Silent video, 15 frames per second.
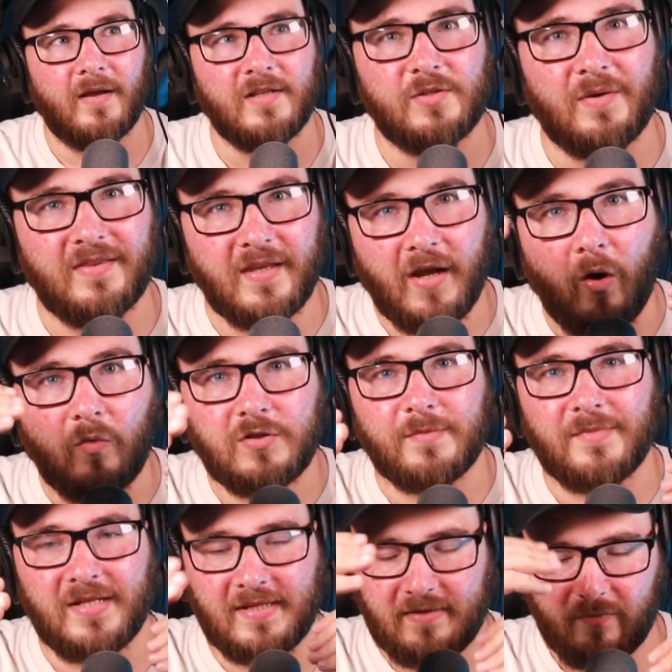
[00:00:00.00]
So I think
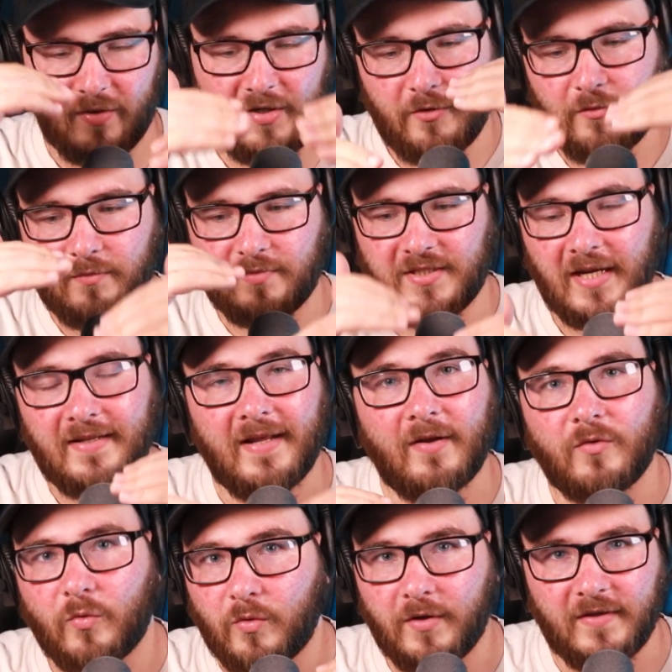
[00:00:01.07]
ultimately, when you take
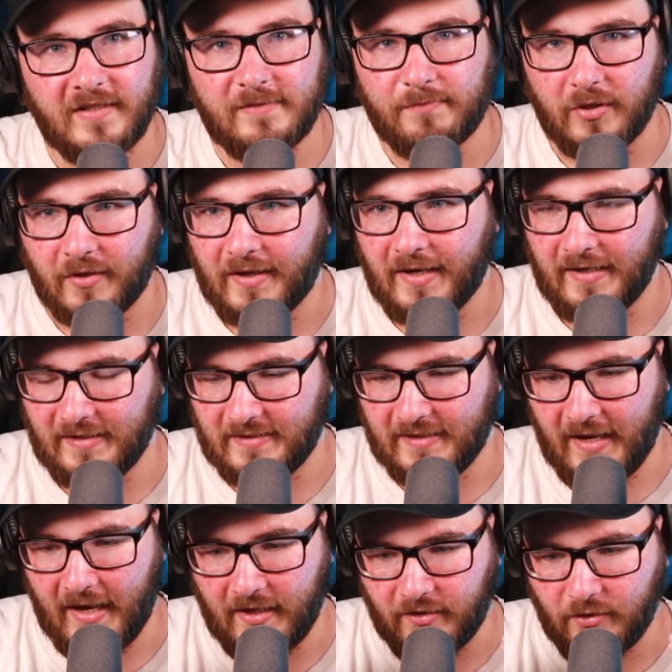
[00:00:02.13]
down all of these blockades
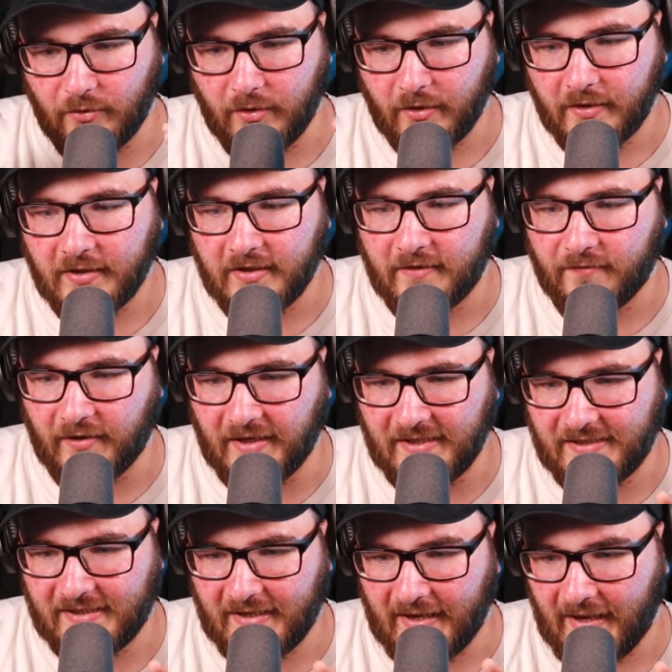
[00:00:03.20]
and you look at the
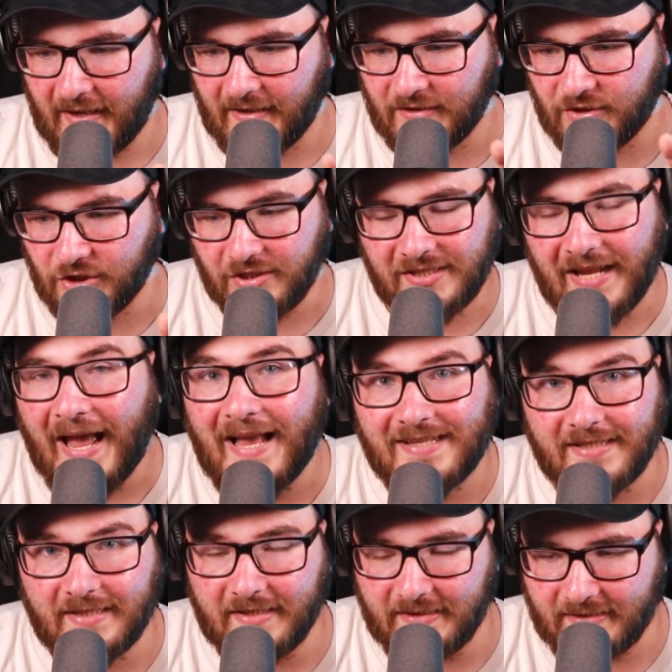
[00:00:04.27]
device just as
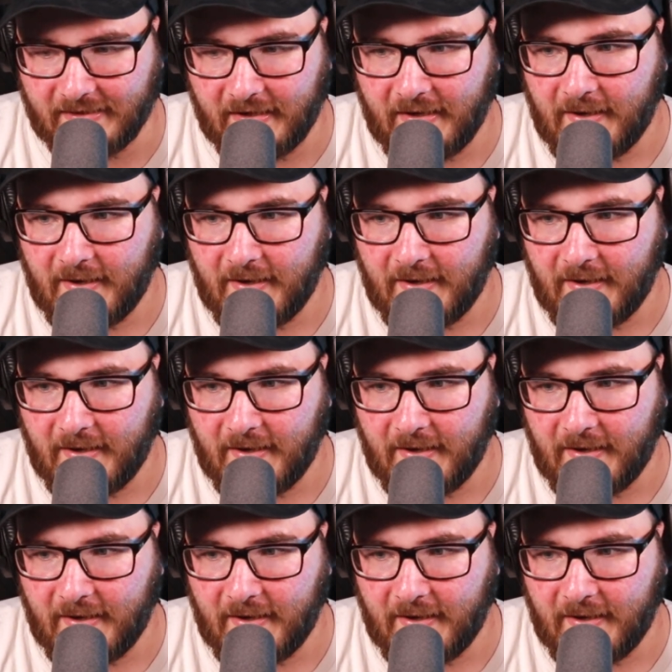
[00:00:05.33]
it is,